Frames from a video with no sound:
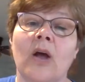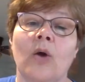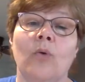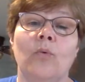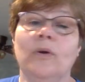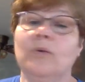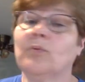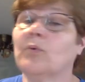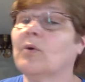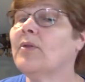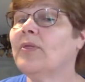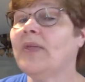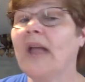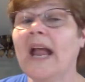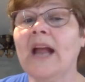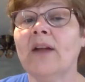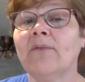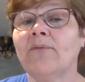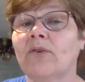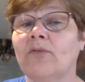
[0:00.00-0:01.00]
when we're
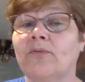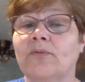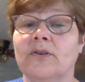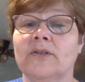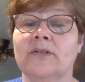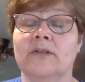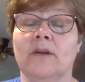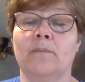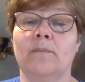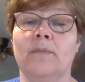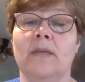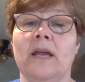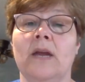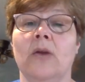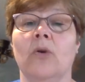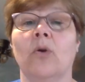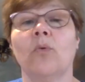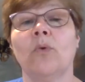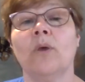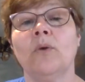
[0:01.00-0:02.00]
thankful for something
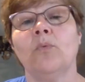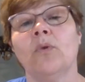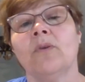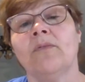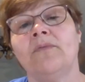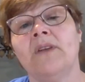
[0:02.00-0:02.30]
or when we're